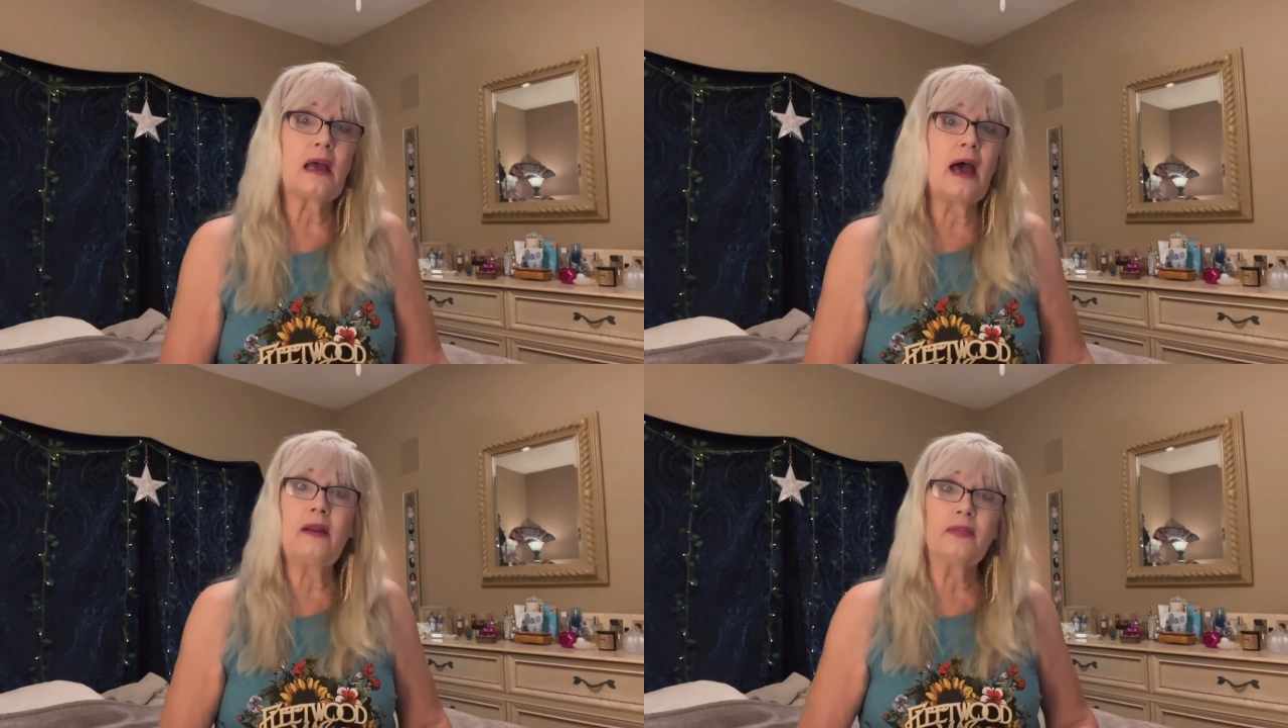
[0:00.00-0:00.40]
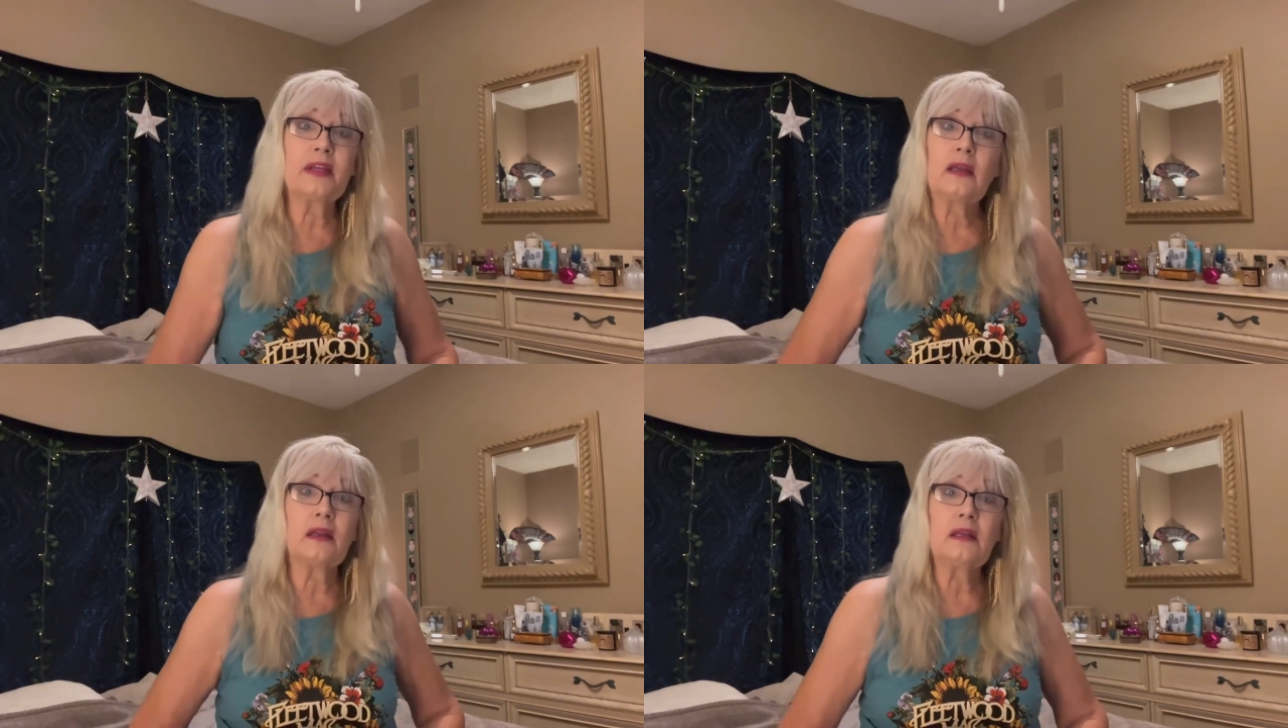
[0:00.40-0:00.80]
I don't
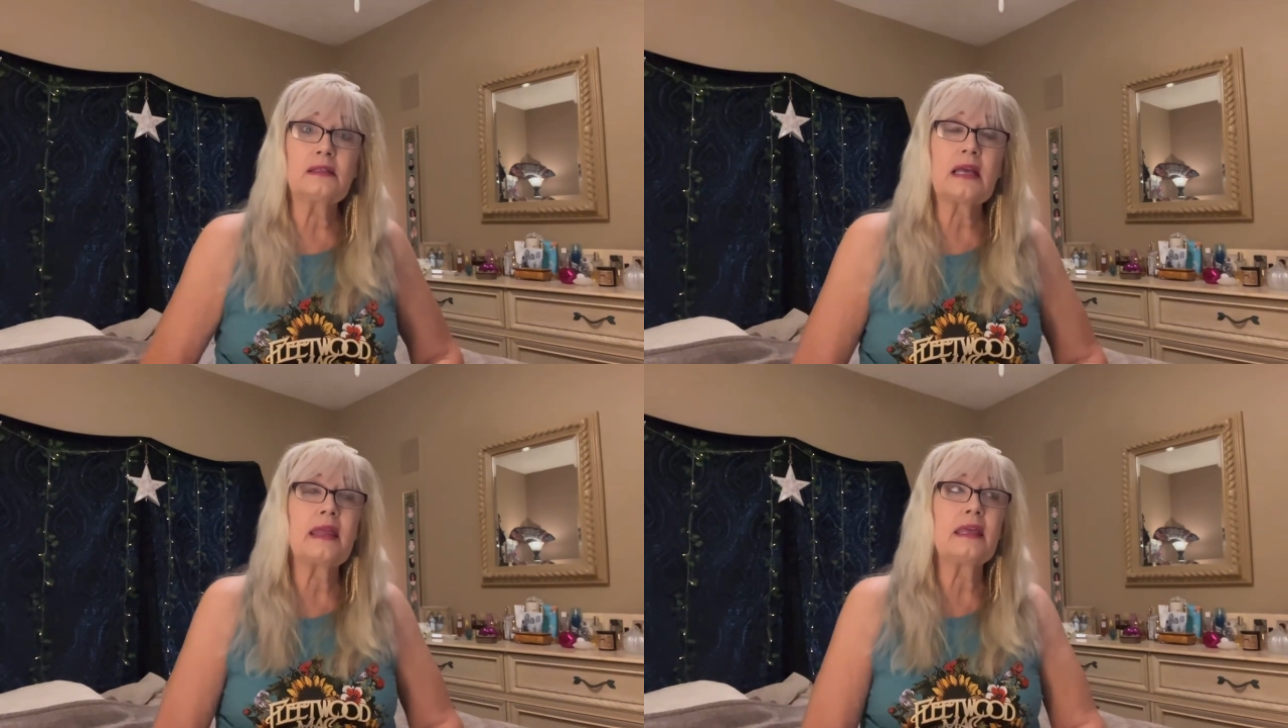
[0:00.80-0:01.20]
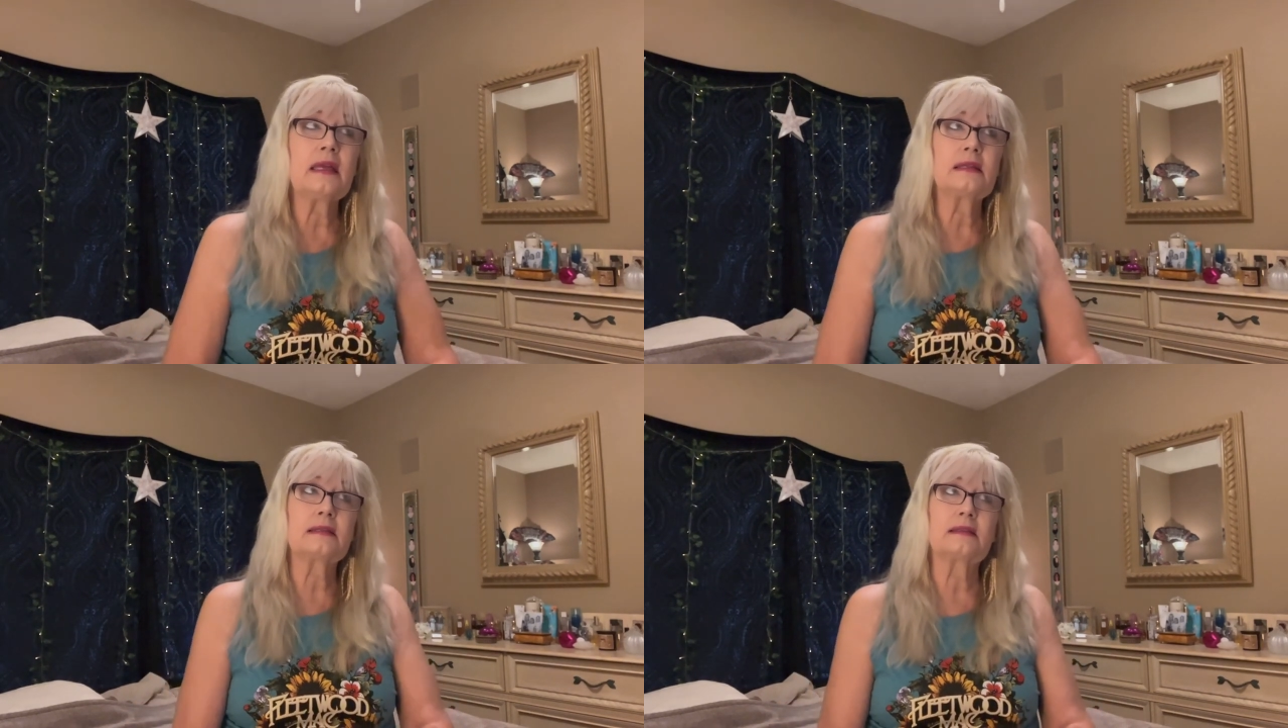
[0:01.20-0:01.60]
think it is. I think
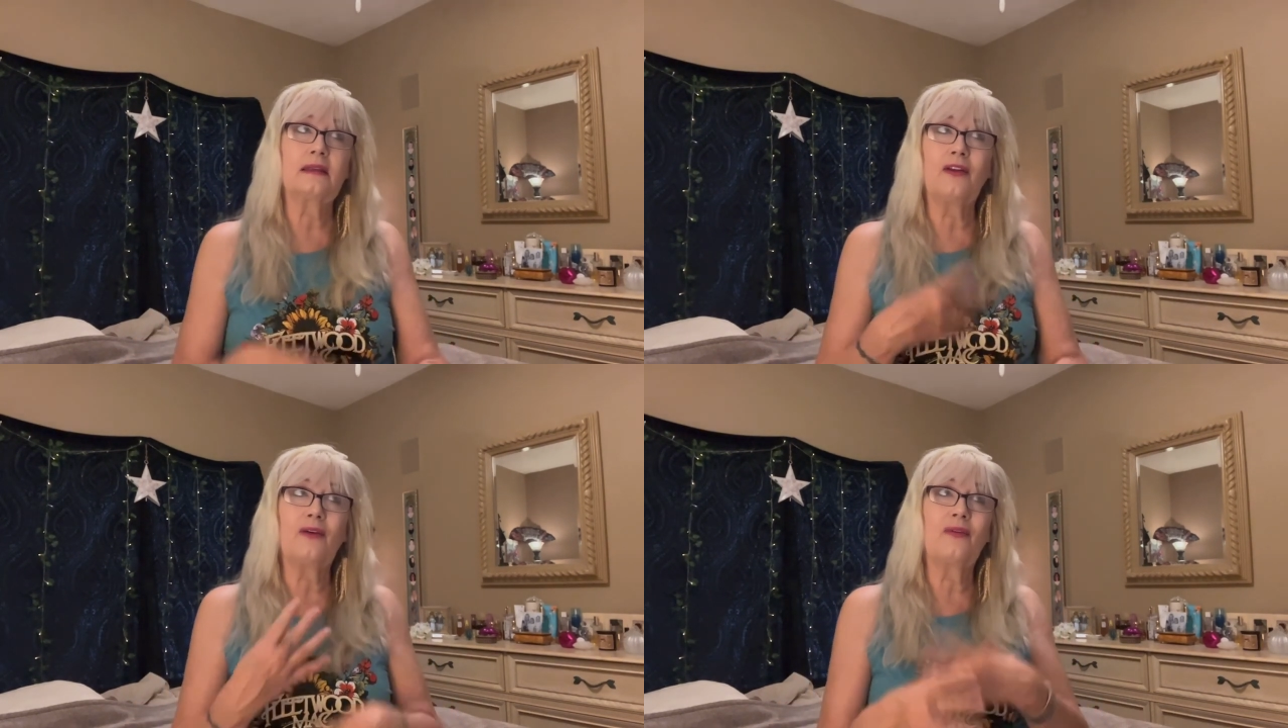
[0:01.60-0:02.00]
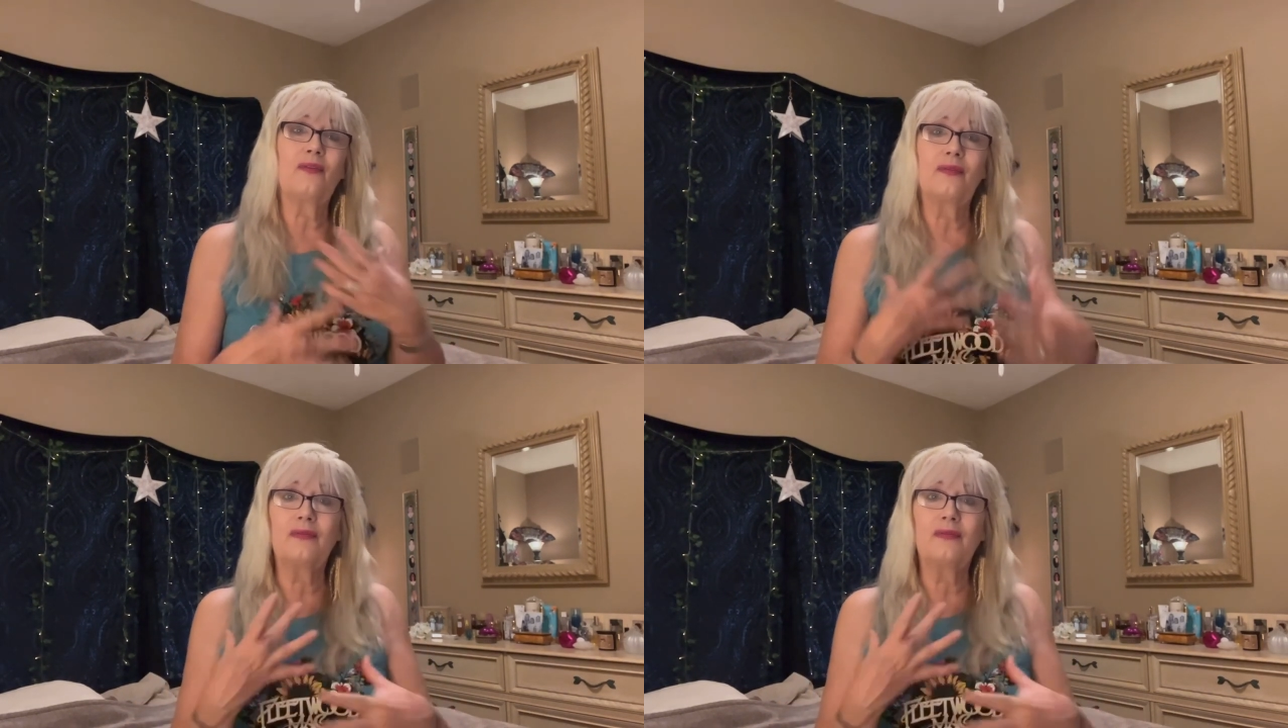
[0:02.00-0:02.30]
it's, you know,